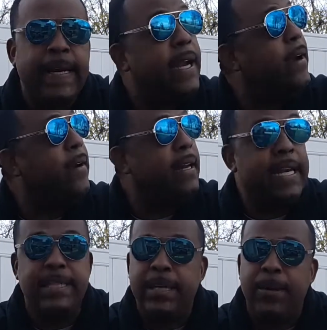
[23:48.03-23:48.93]
here in
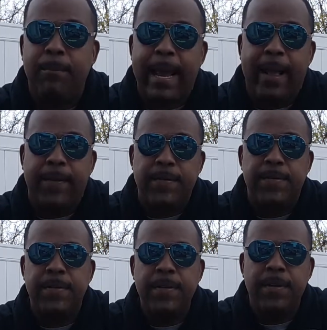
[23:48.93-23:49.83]
these here
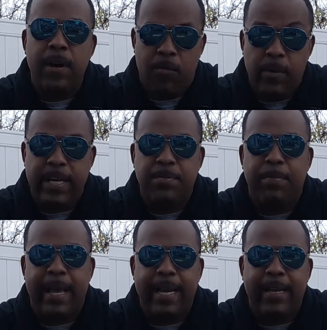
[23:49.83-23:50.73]
mountains of West
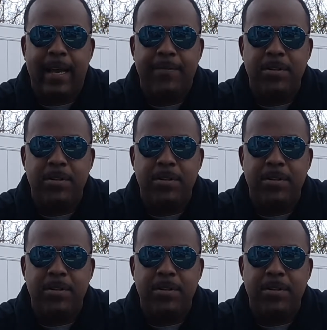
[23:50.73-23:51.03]
by God,